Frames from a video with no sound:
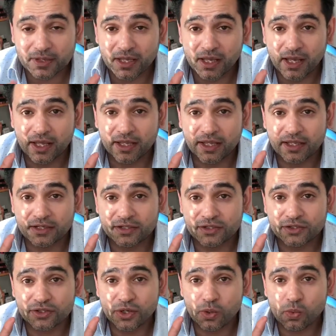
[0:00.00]

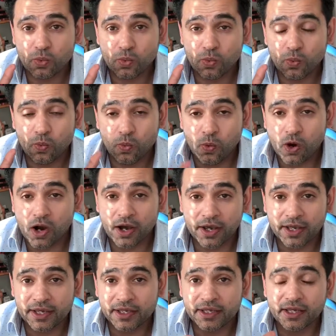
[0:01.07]
and
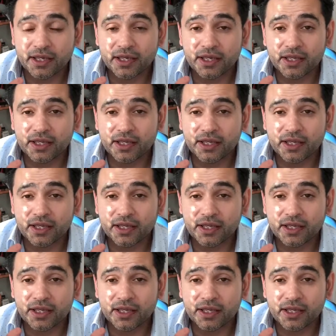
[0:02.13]
why